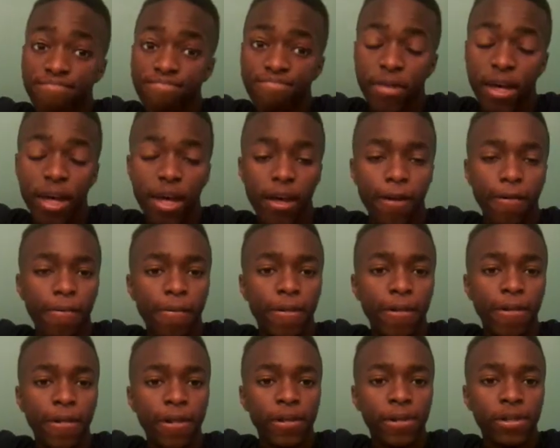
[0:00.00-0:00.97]
Hey.
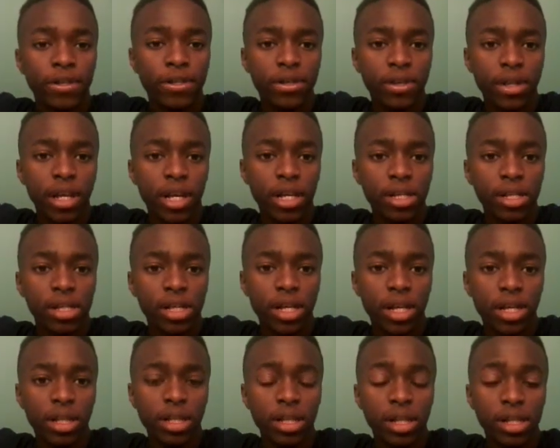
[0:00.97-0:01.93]
So then
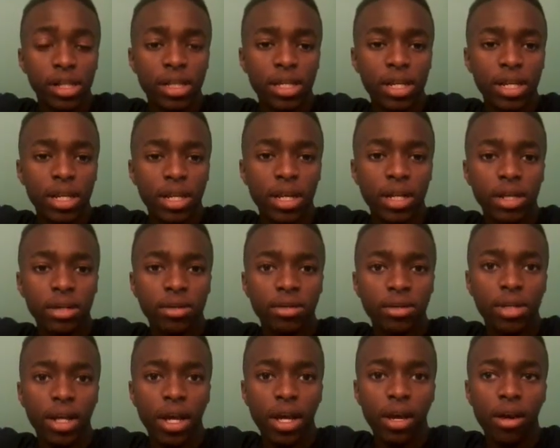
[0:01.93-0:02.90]
John Cena,
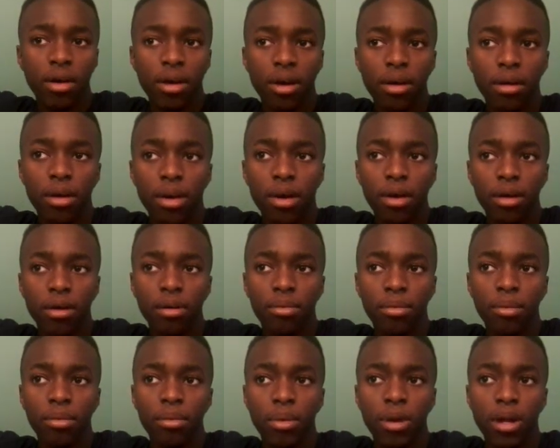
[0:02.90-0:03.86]
Undertaker, I think,
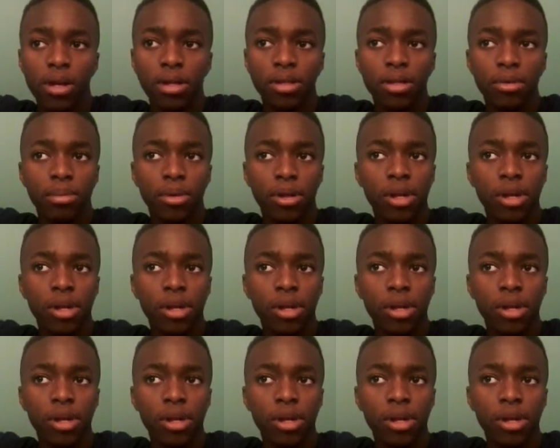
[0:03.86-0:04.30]
would be awesome.